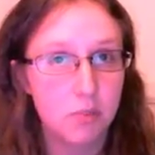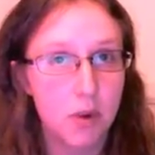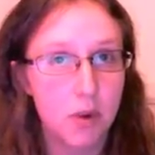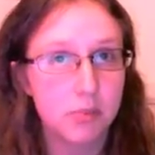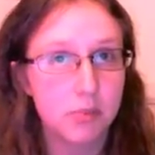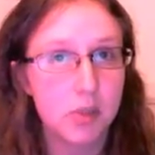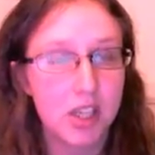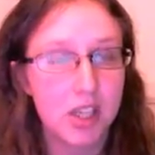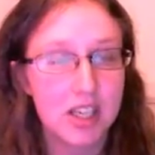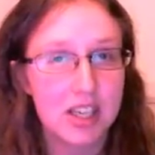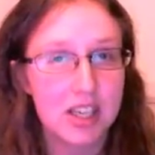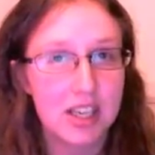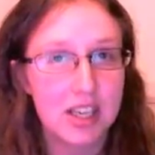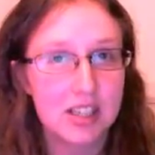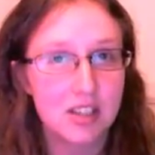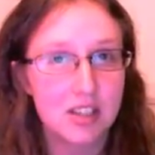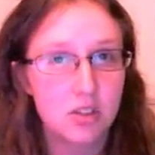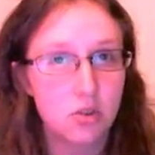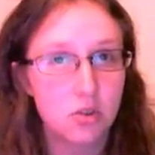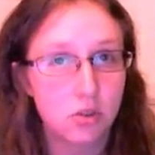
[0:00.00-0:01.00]
probably going to
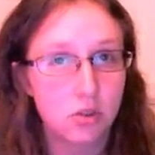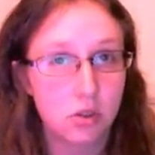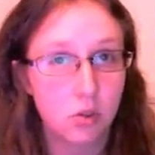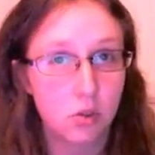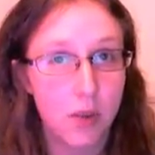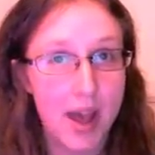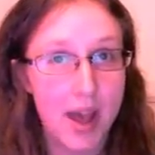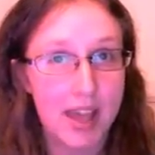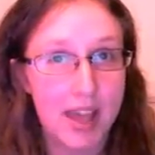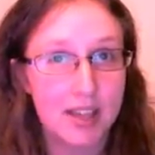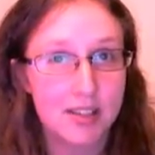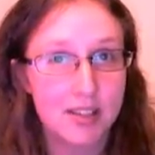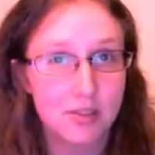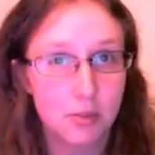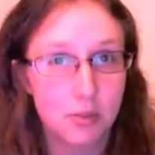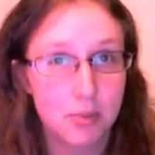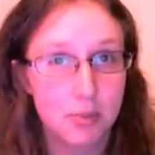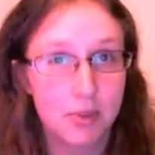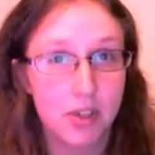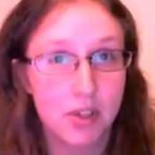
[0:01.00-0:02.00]
need to store away because it
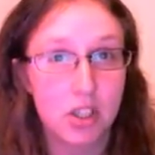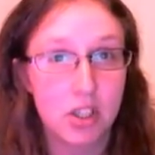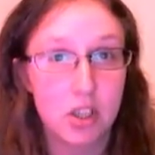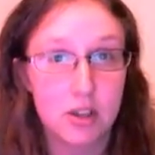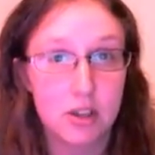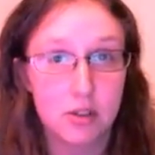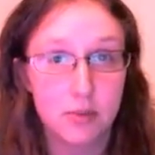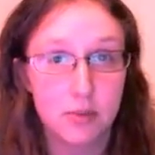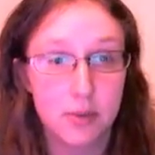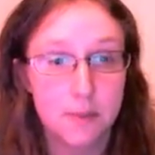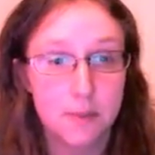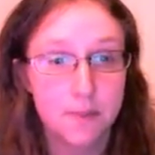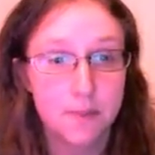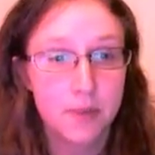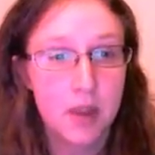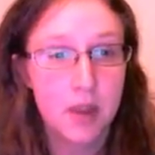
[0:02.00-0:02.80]
will be very useful.